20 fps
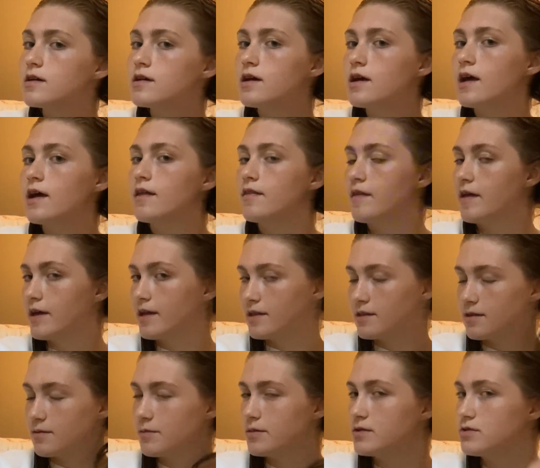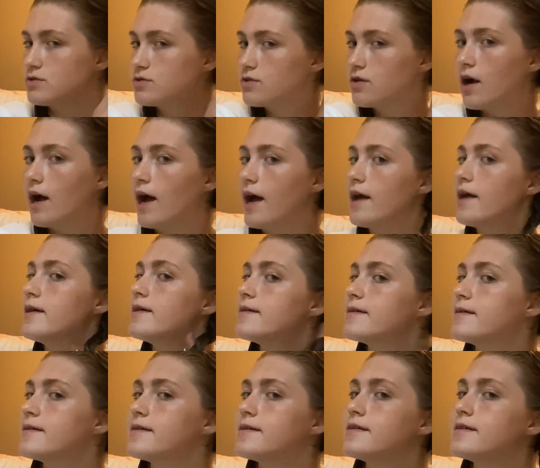and make it the most dry.
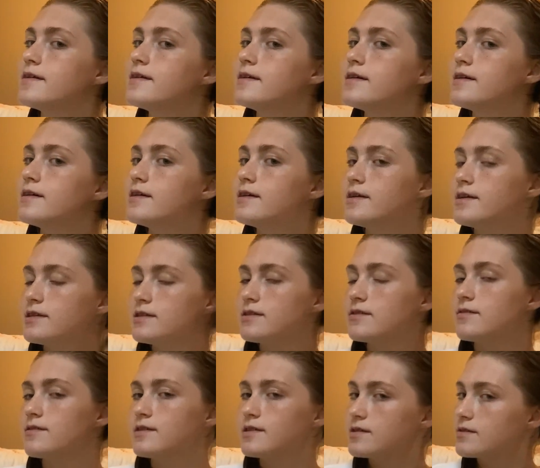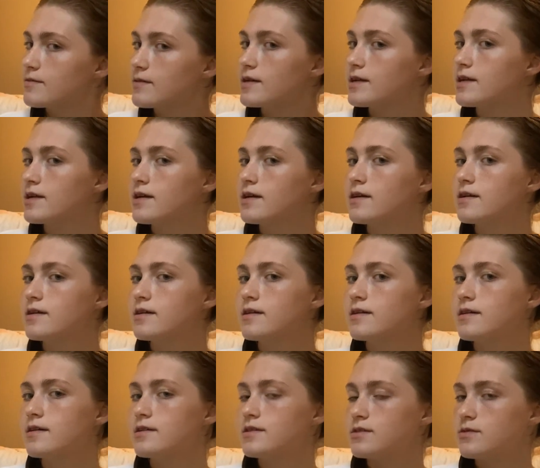So you just want
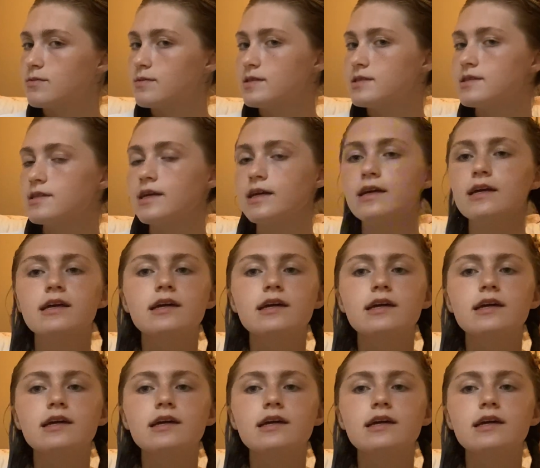to twist it in